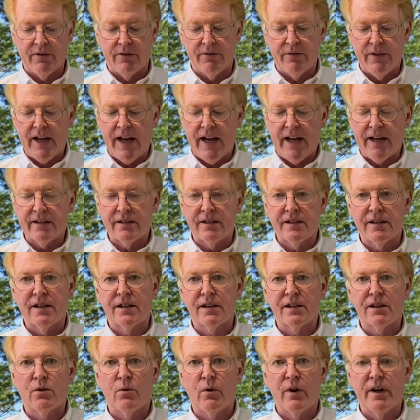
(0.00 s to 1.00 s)
of that,
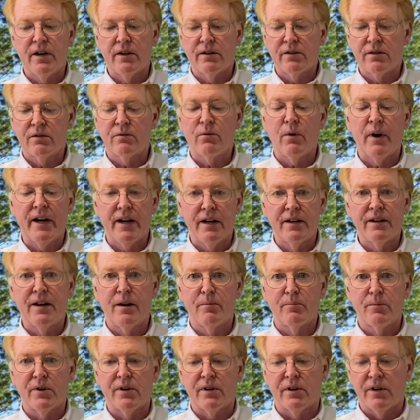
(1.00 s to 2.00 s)
uh, quite, a, quite a
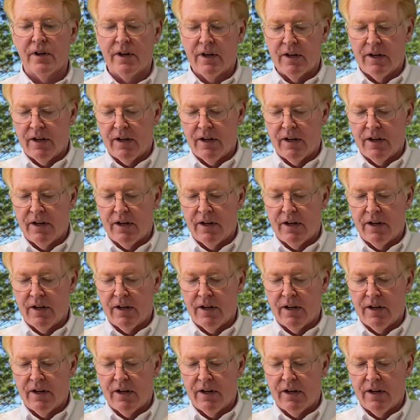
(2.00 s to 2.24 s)
number.